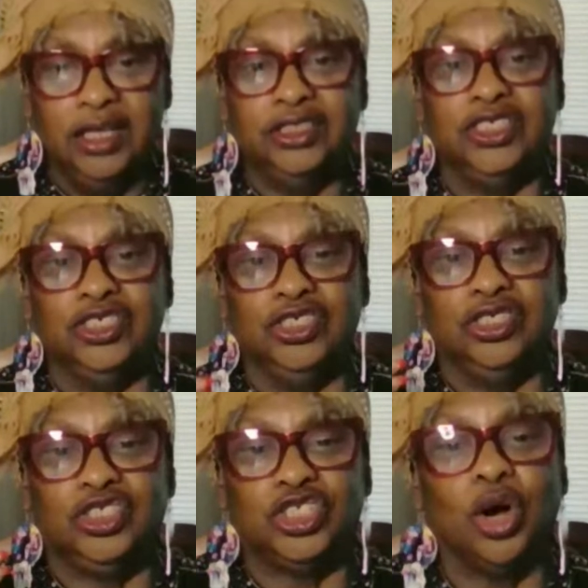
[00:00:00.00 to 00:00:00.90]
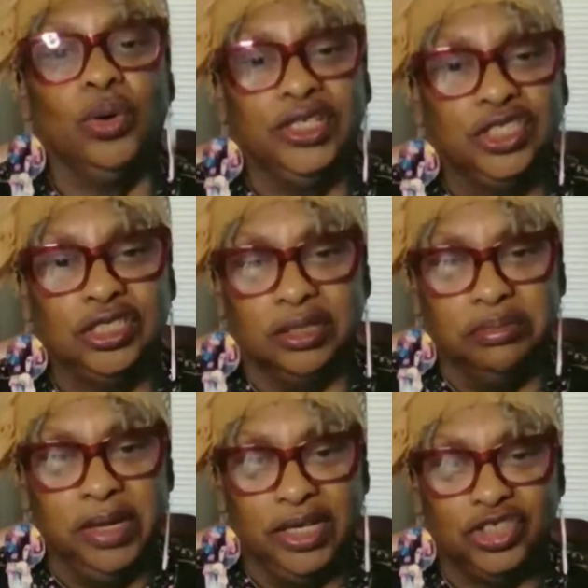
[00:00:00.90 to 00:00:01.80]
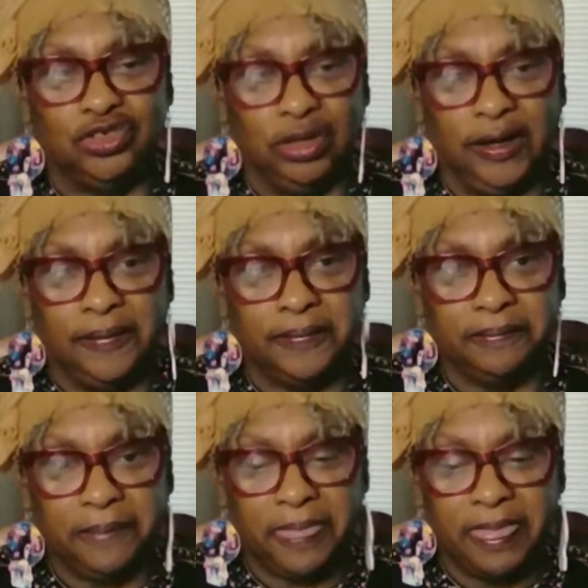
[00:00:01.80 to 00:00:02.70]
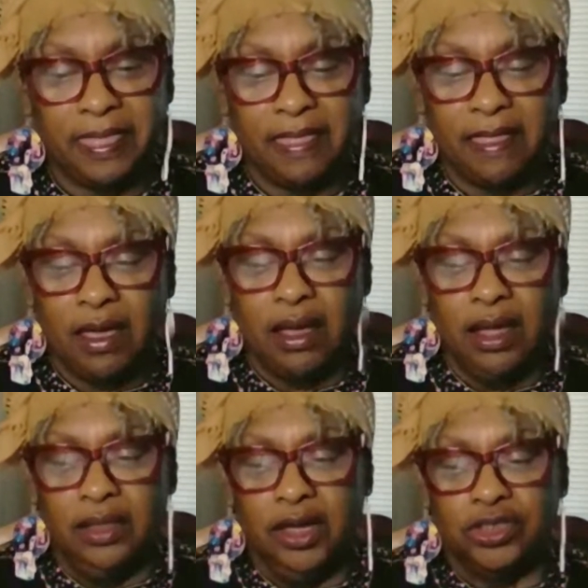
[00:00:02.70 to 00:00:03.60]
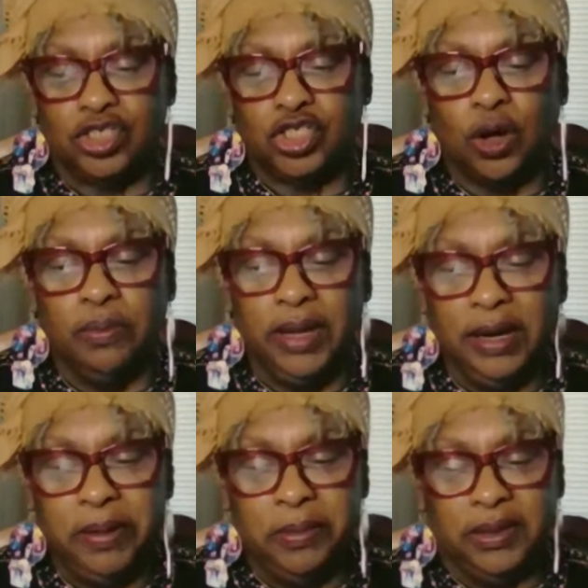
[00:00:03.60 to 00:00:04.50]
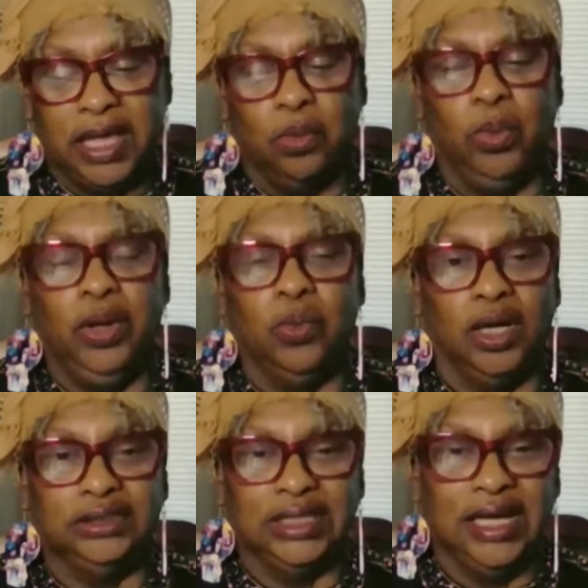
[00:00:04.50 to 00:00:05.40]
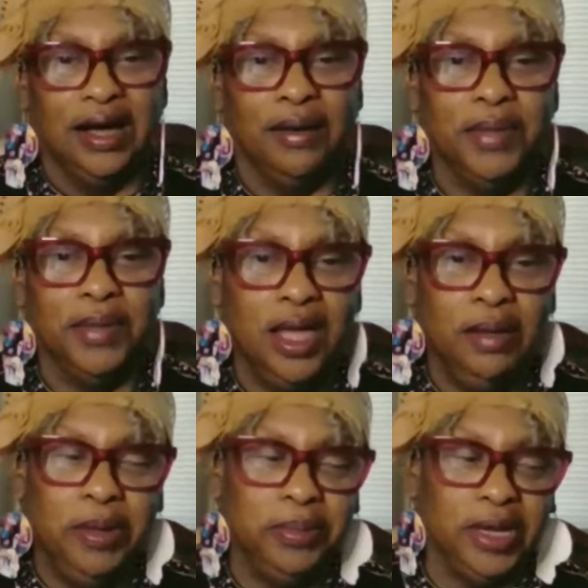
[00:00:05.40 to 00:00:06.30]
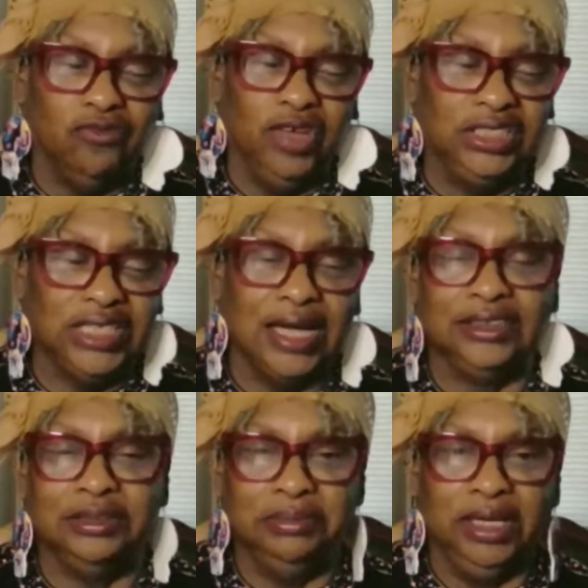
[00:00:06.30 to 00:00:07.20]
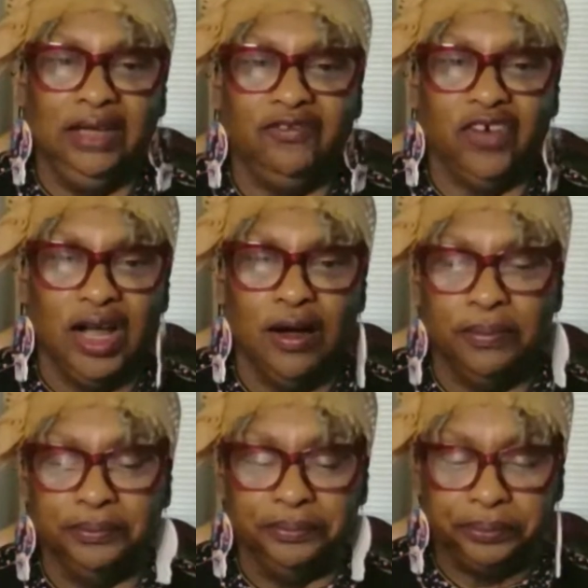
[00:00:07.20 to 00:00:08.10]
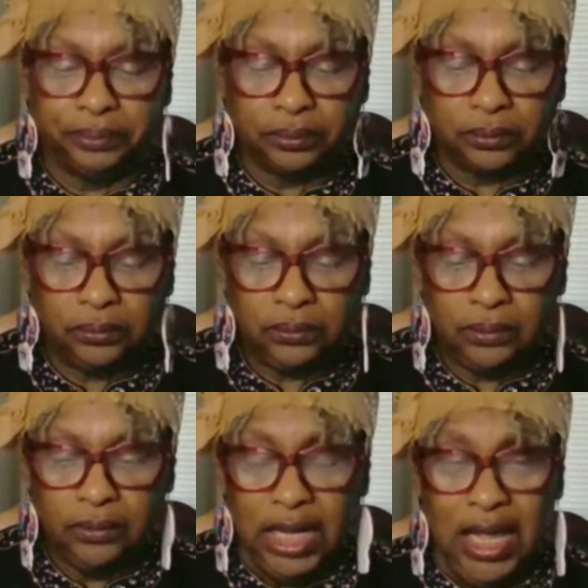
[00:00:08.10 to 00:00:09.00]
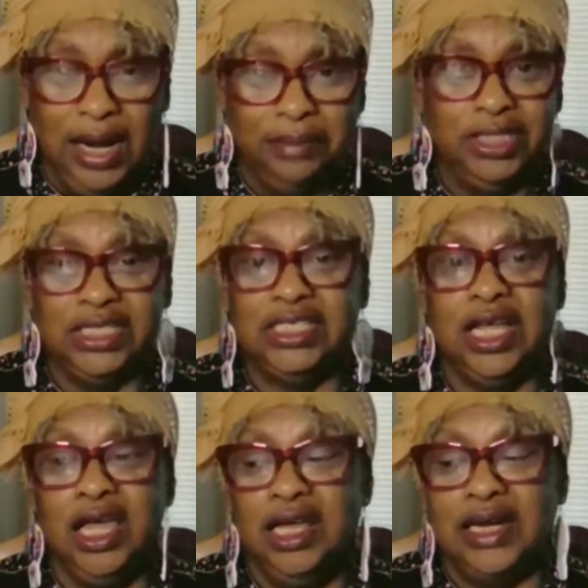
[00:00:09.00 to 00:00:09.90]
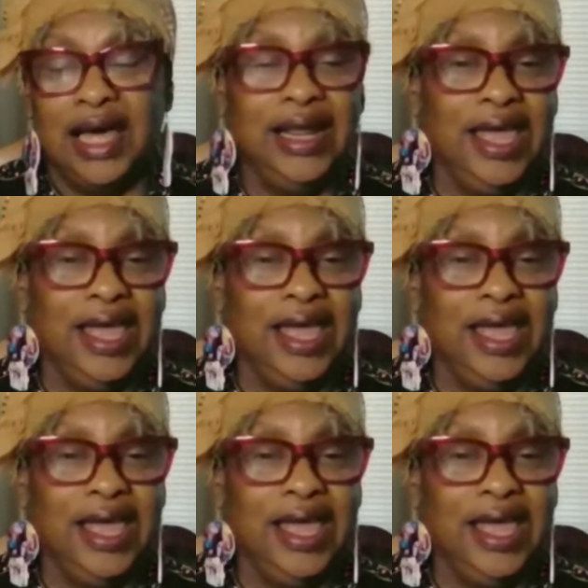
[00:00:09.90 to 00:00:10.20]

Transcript: to sow into the ministry. There's so many people that we want to help, people that reach out to me for help, and I'm just not